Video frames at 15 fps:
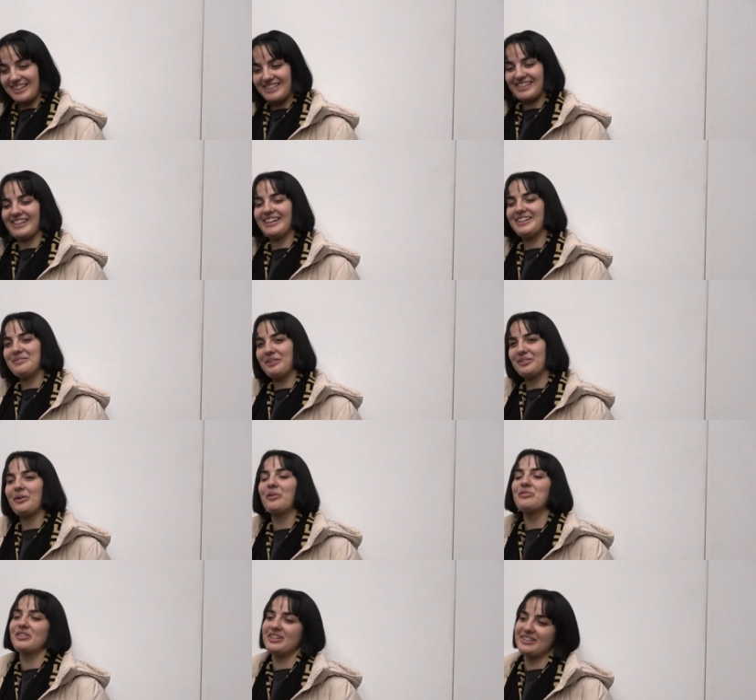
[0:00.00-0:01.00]
get scared, but
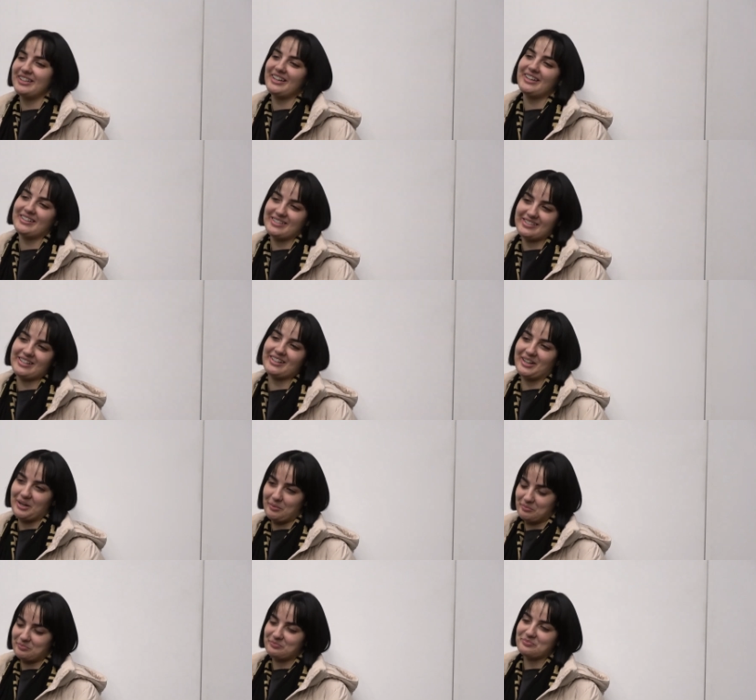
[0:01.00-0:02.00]
hopefully they still
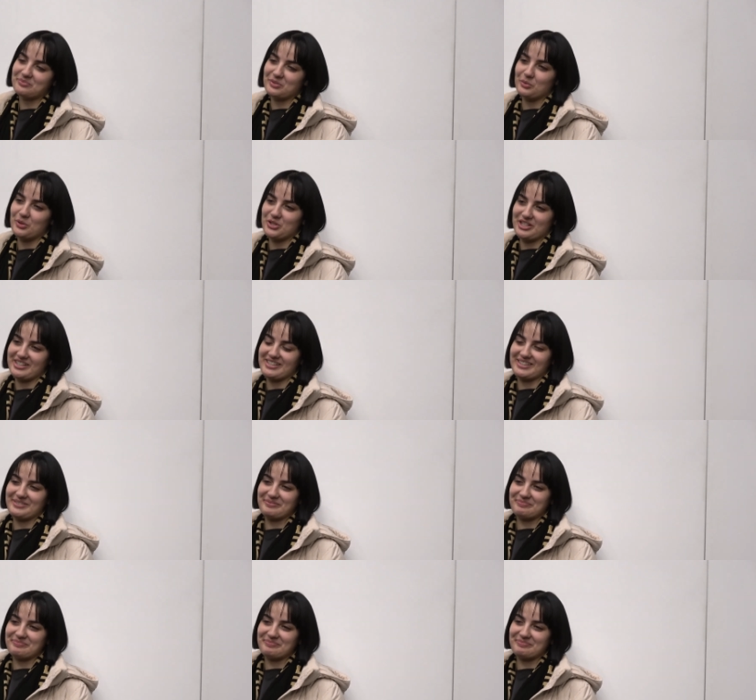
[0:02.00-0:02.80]
come to watch us.